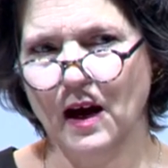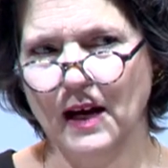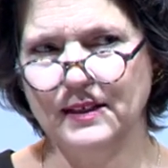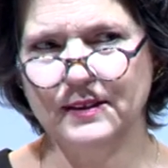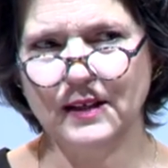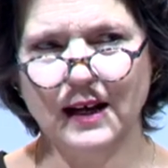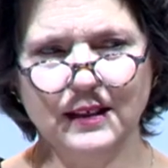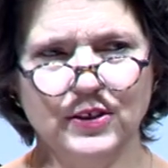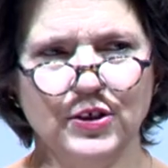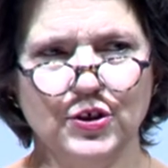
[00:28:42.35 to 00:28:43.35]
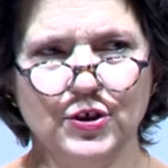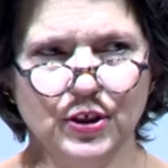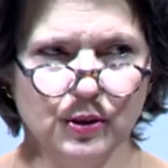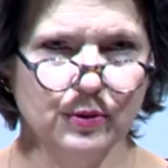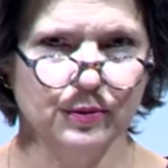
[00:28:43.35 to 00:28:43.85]
I decided to
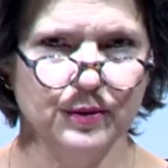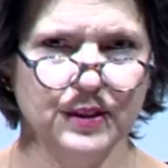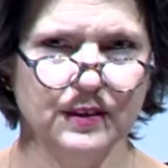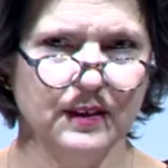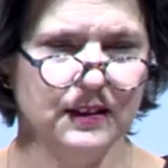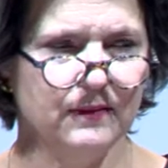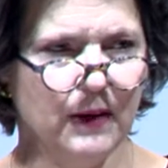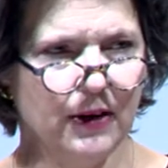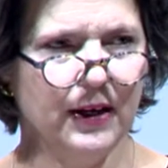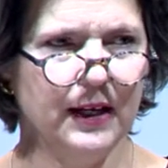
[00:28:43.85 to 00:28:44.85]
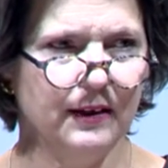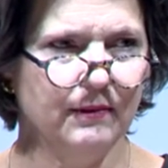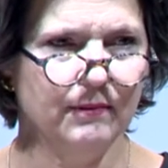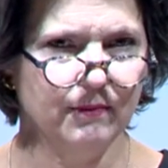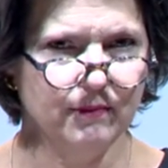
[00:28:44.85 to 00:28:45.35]
choose this very
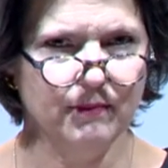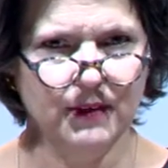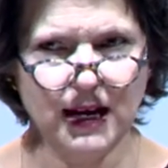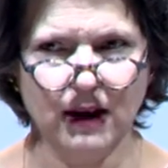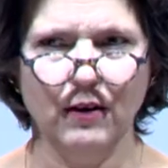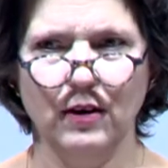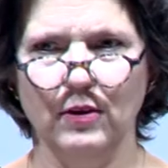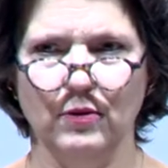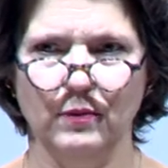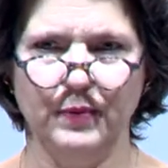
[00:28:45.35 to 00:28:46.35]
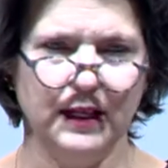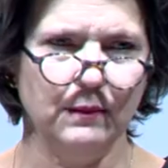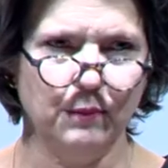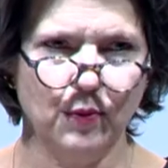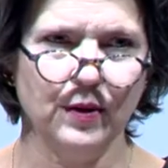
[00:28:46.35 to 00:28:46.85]
narrow but
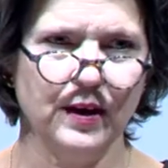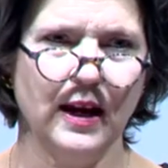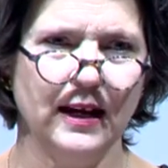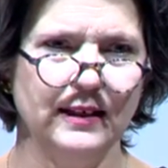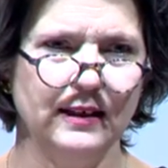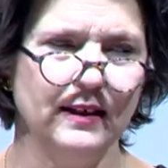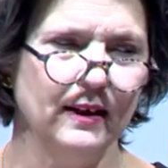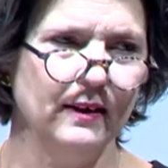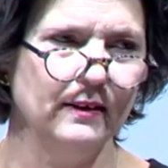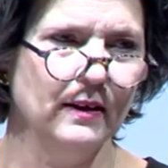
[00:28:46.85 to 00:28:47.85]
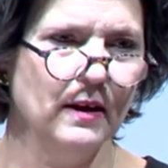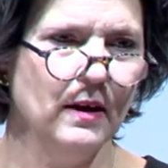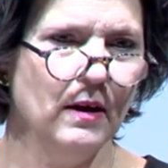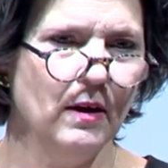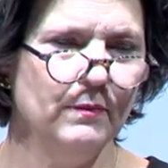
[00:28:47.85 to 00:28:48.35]
important idea
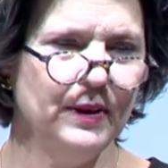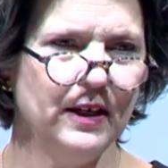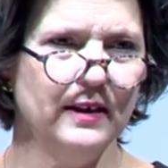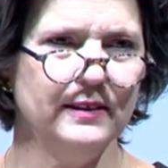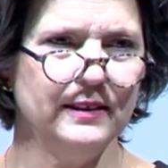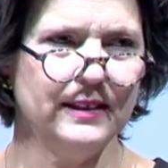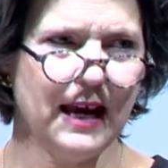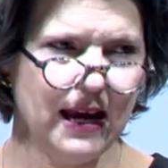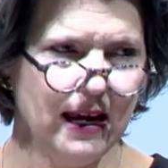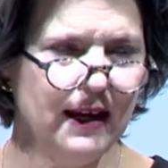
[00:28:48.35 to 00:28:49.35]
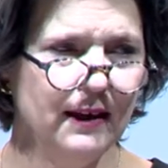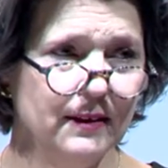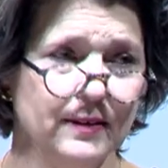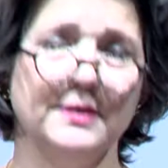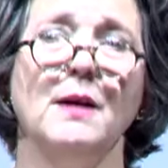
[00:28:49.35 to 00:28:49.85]
because it's A,
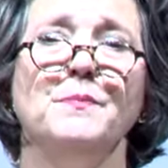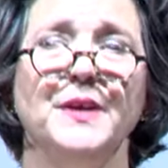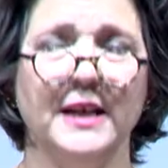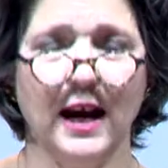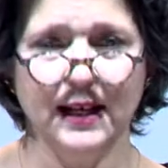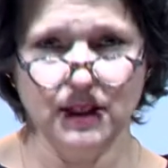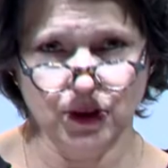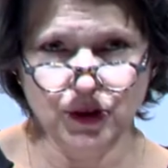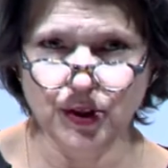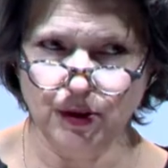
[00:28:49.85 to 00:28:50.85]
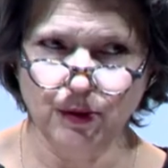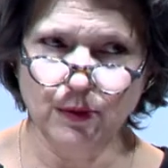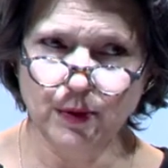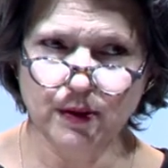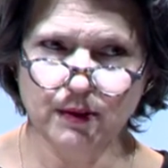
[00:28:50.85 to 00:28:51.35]
something I can
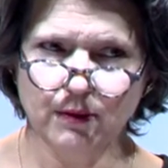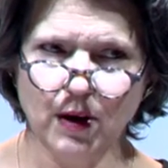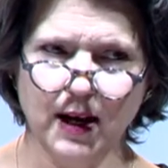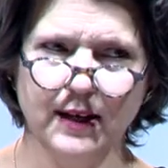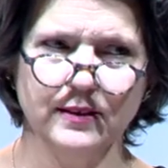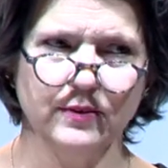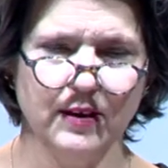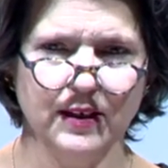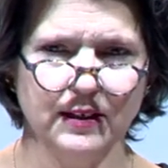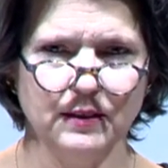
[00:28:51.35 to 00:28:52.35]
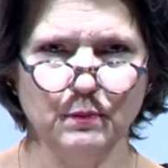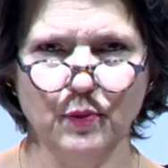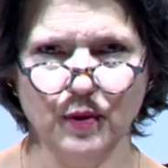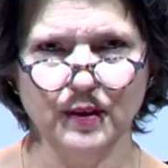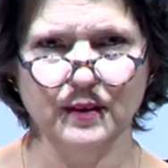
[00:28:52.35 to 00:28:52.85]
do, right? So I think it's
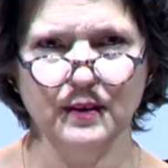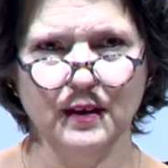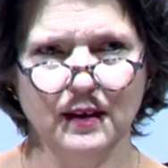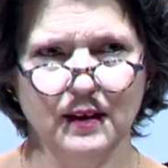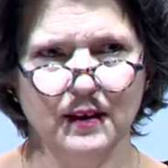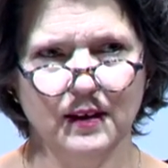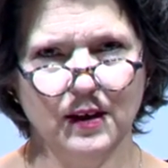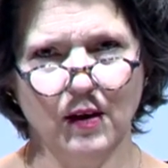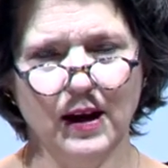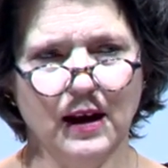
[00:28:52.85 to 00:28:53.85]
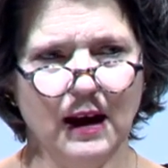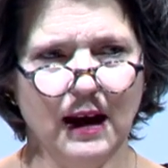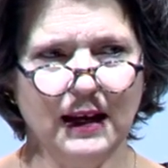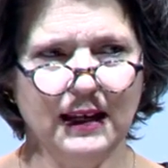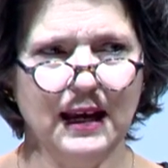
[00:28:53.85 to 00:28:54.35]
important, you know,
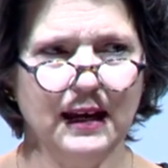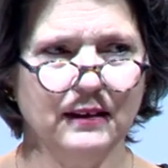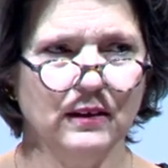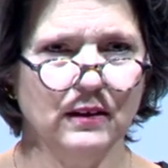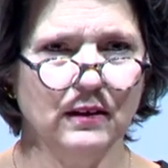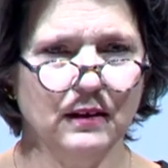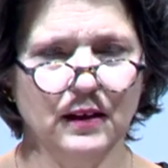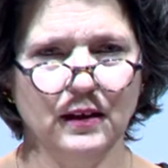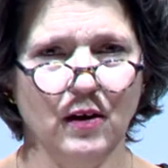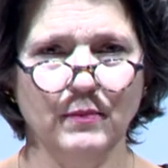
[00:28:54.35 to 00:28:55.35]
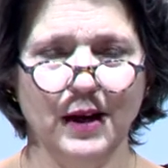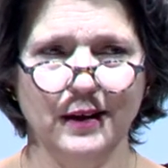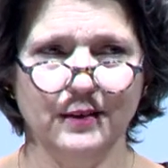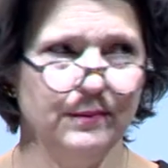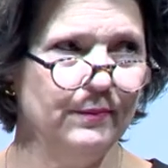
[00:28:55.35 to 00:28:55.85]
I can't, you know, I'm not
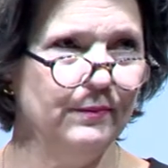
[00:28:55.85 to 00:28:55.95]
a